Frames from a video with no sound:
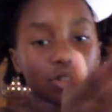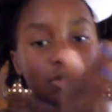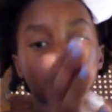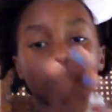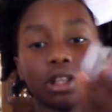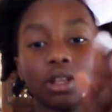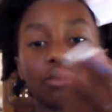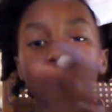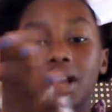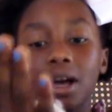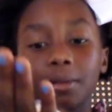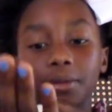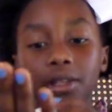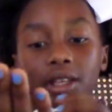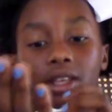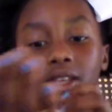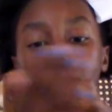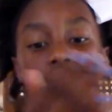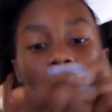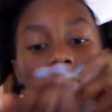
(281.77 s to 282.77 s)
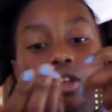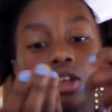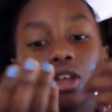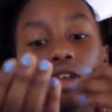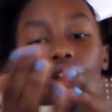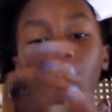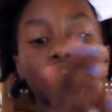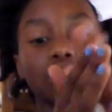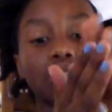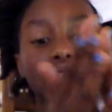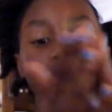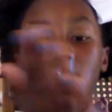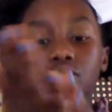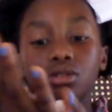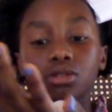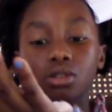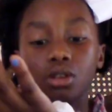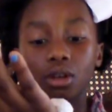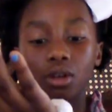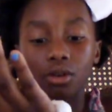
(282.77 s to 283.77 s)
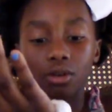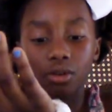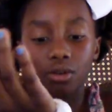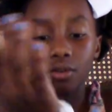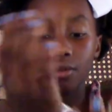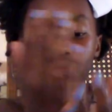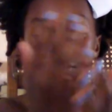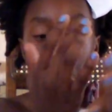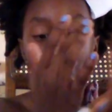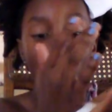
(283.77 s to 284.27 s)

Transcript: really wobbly. So